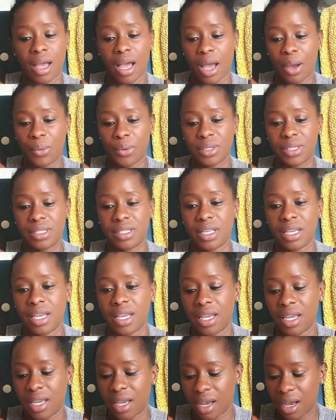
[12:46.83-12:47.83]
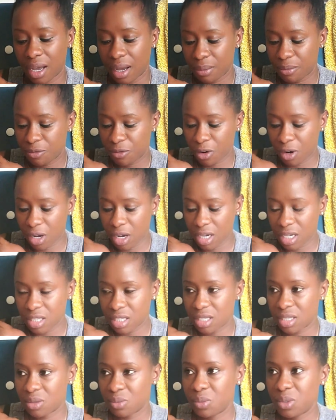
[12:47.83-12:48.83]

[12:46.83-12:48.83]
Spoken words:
I would say for us,